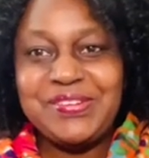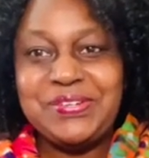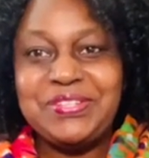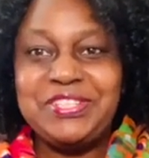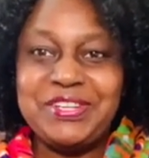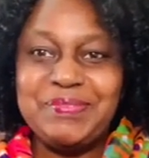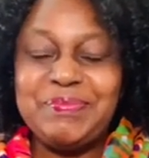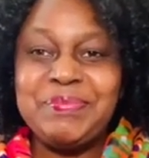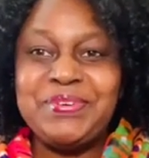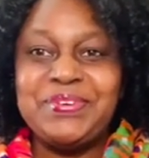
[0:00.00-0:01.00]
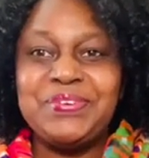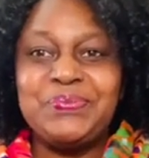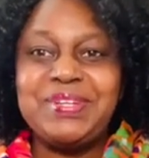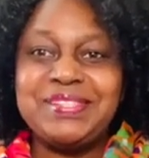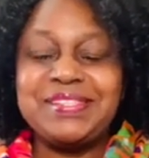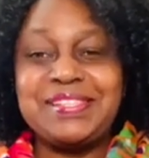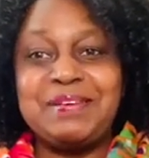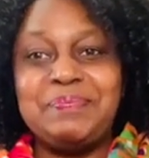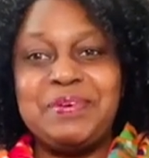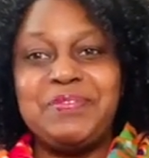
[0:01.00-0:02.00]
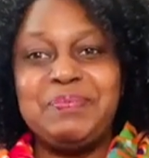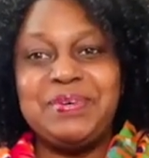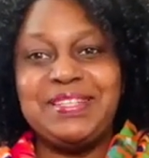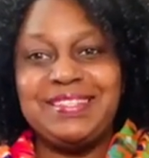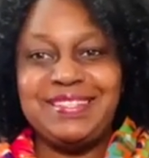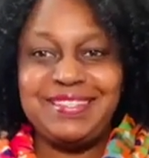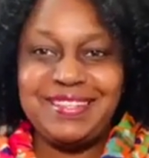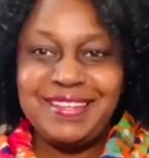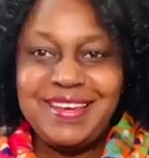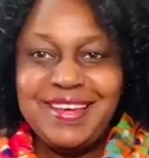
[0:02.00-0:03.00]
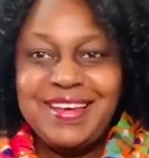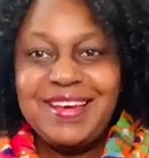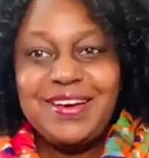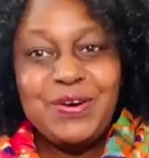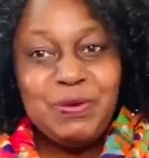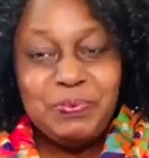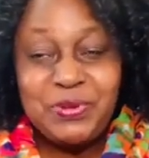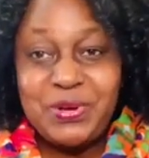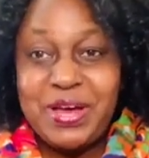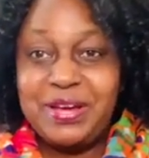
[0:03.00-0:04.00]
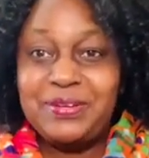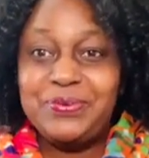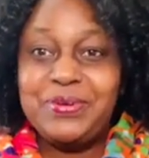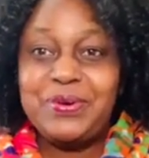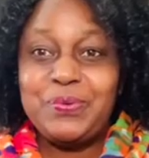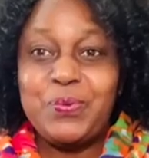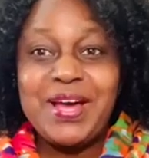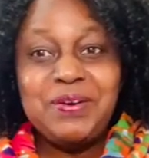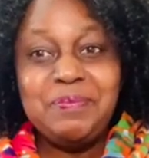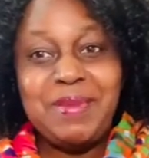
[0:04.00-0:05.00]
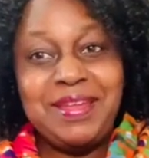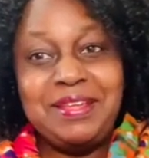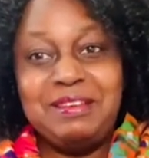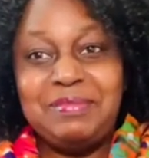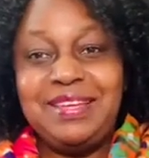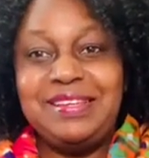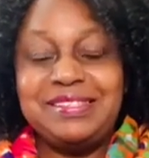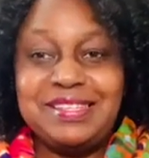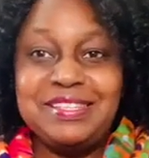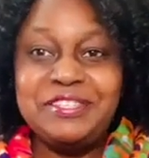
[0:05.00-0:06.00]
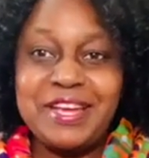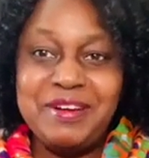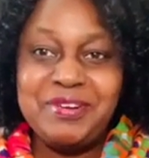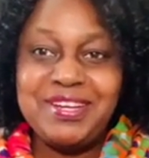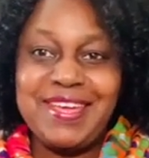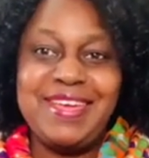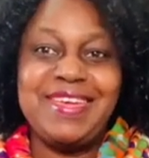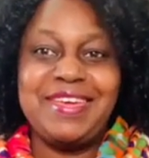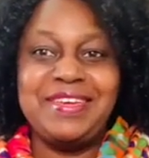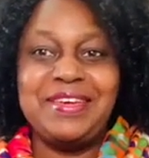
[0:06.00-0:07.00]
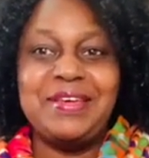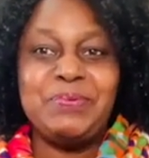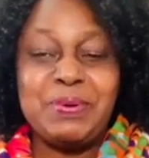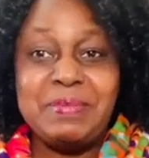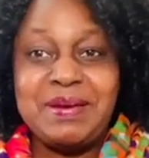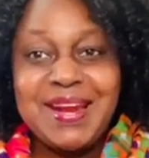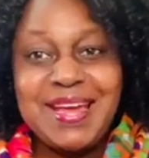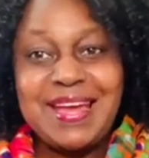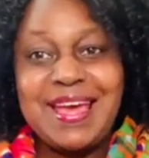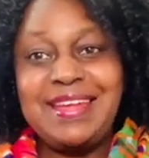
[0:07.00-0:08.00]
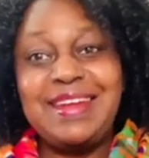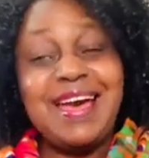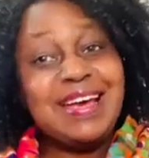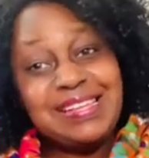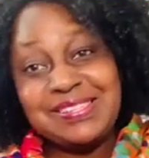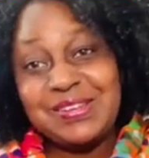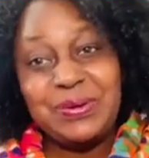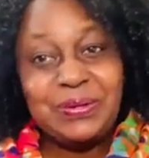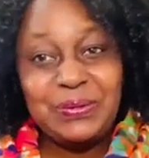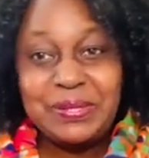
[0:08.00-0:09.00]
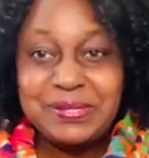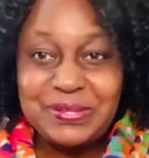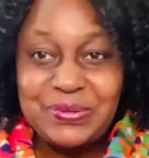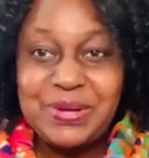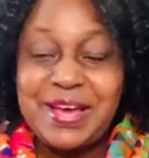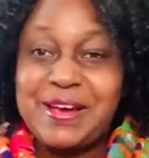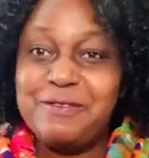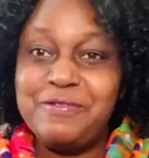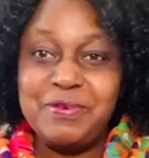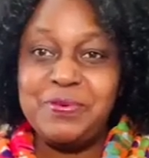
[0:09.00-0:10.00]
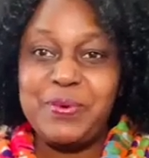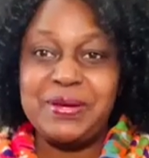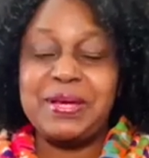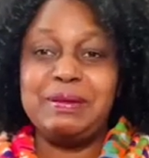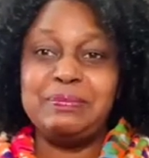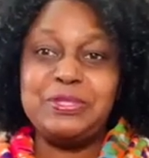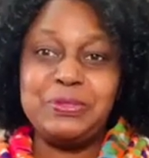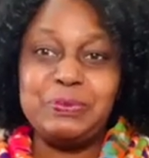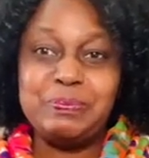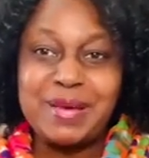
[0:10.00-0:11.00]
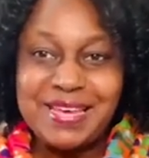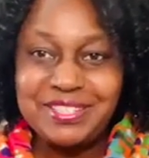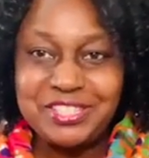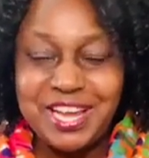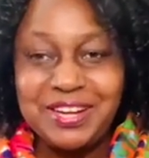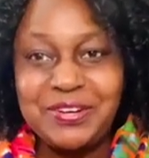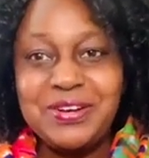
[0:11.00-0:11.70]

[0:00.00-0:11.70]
Jambo, what's up everybody? Hope you are doing well. My name is Sharon aka Baraka, and as always you are very welcome to my channel.